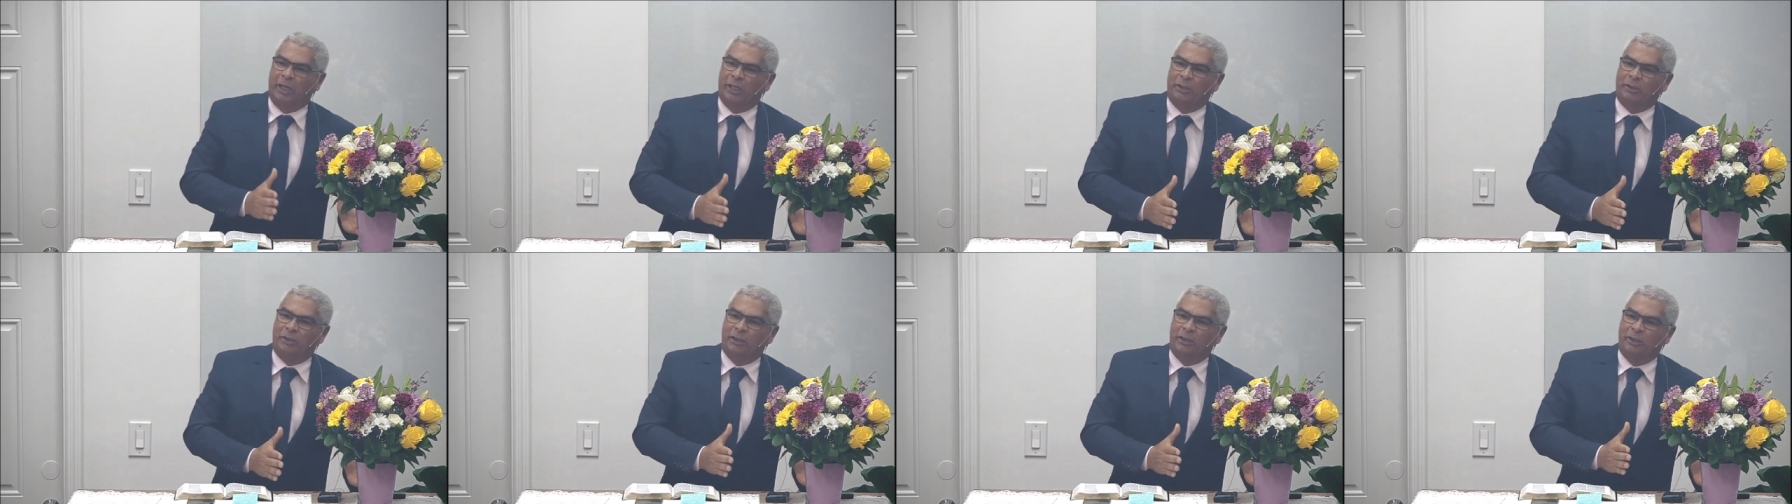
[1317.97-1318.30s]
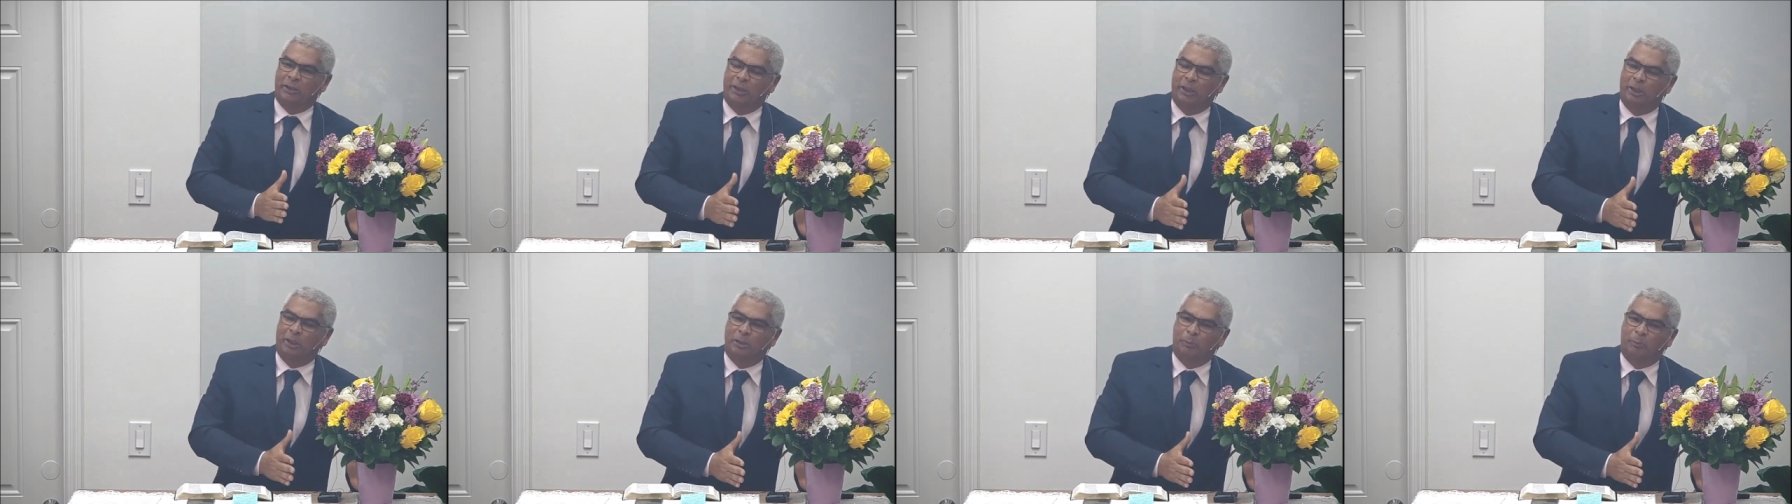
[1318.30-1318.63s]
the
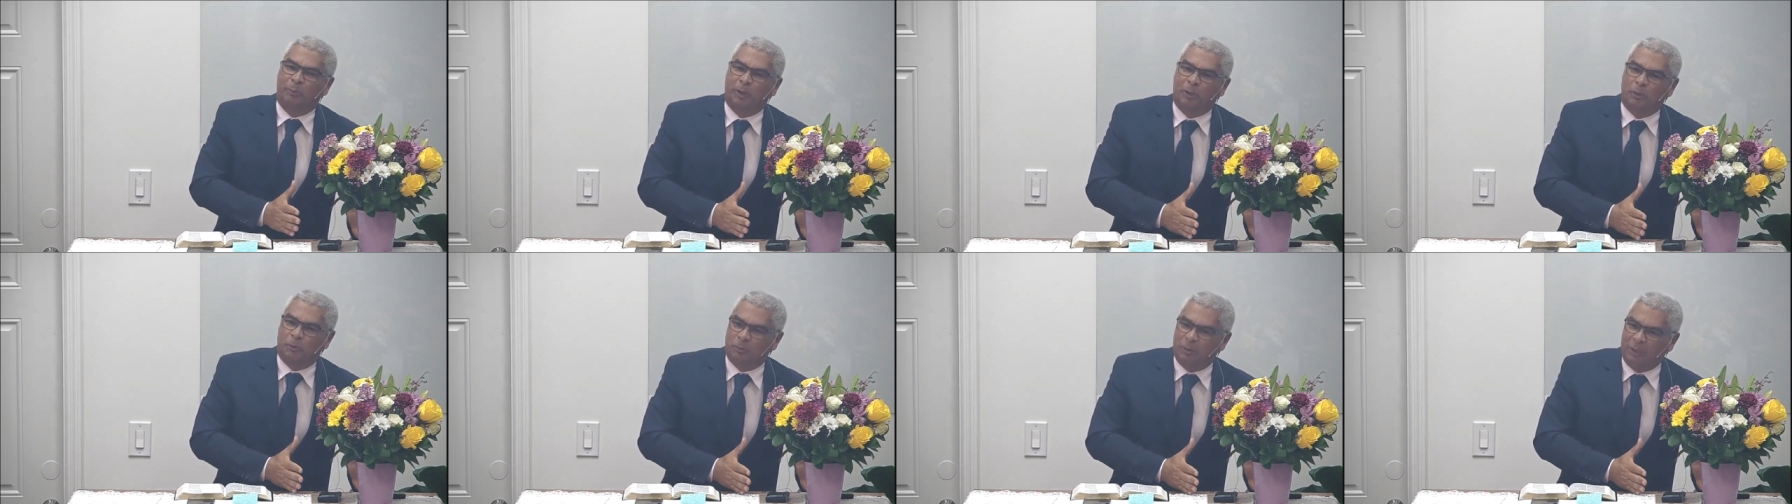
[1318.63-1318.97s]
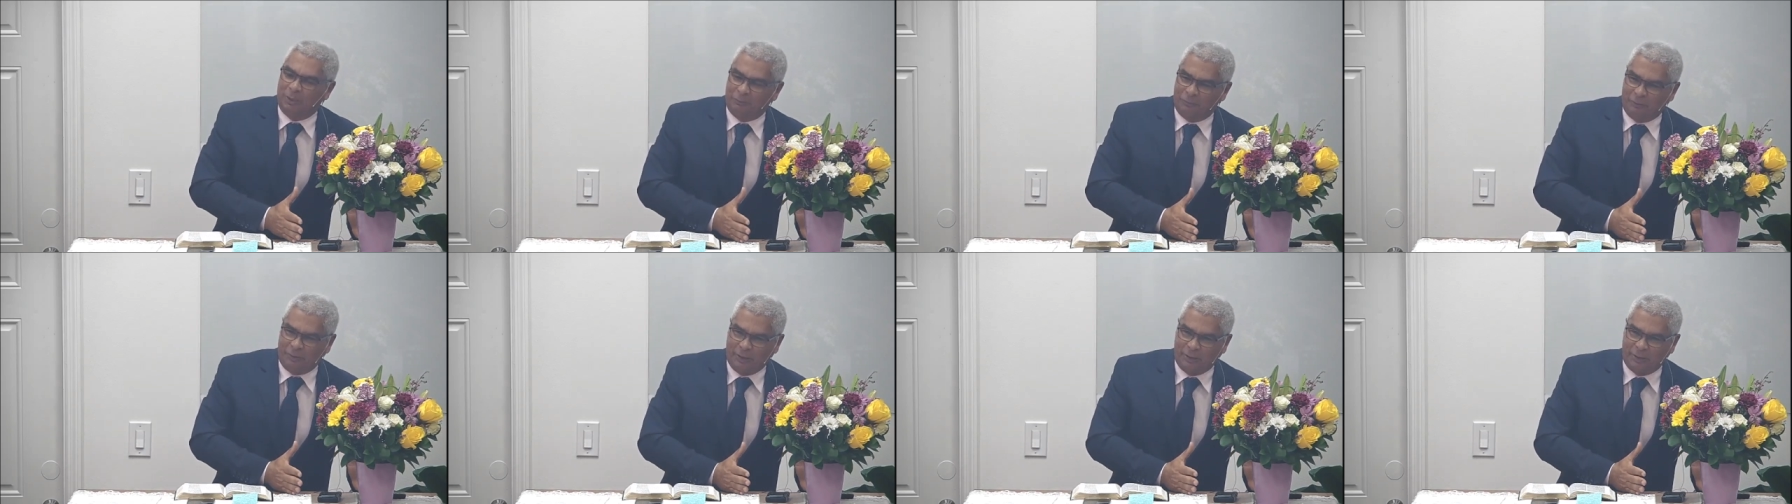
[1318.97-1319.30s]
plan and the
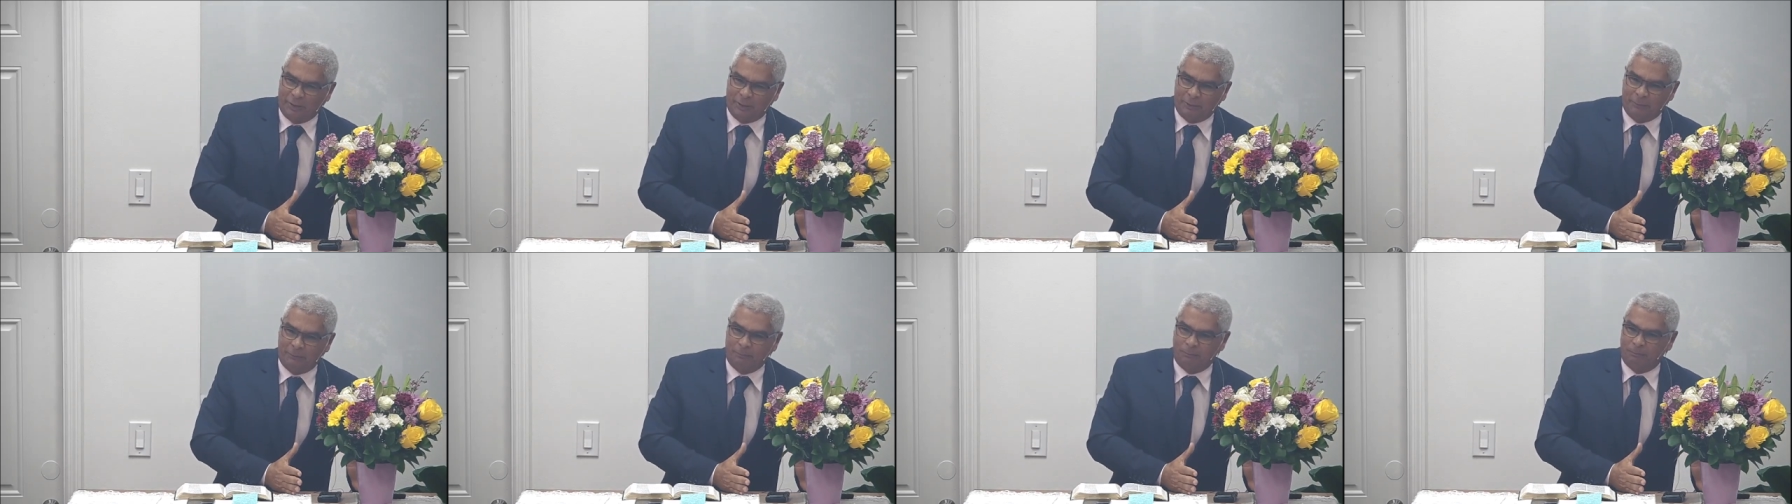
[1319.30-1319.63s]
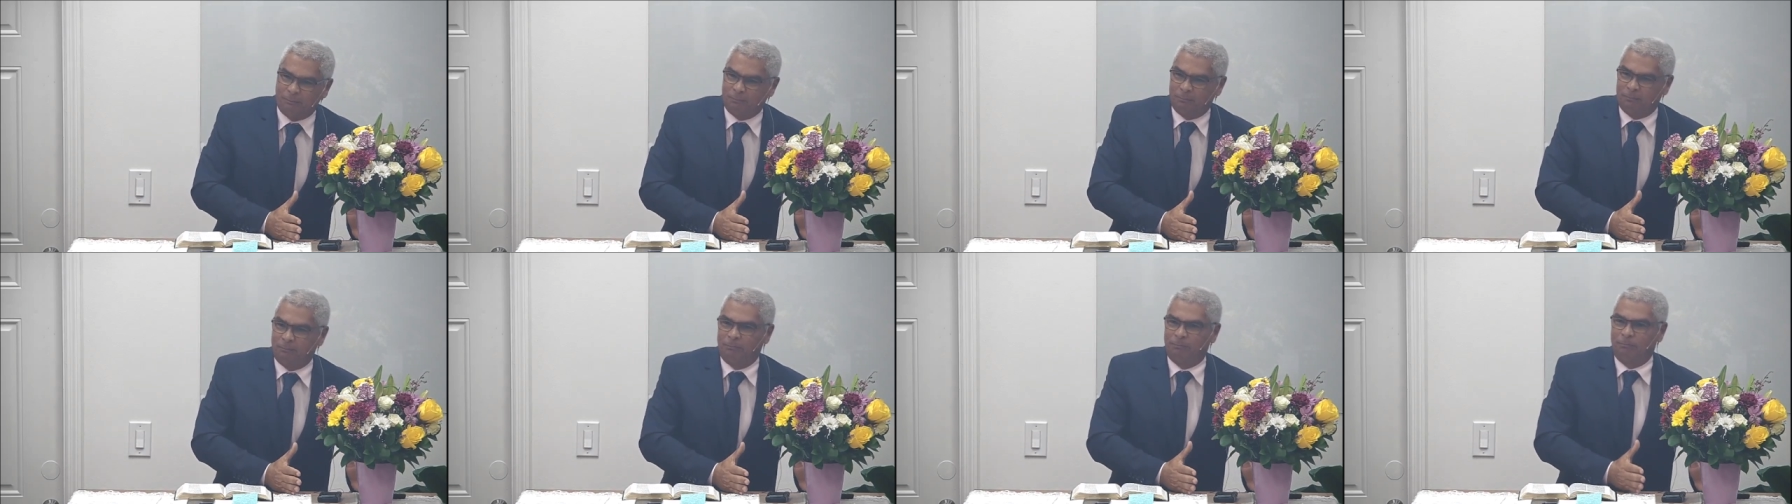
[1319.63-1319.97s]
project of
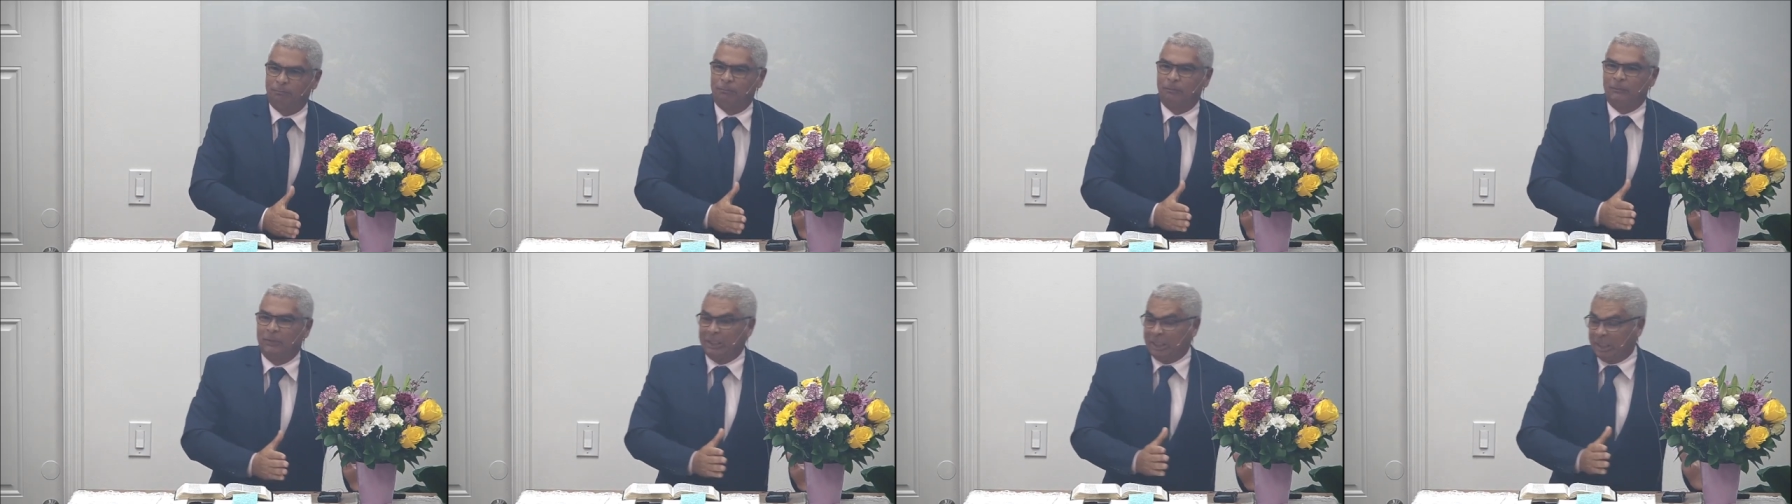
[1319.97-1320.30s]
God for his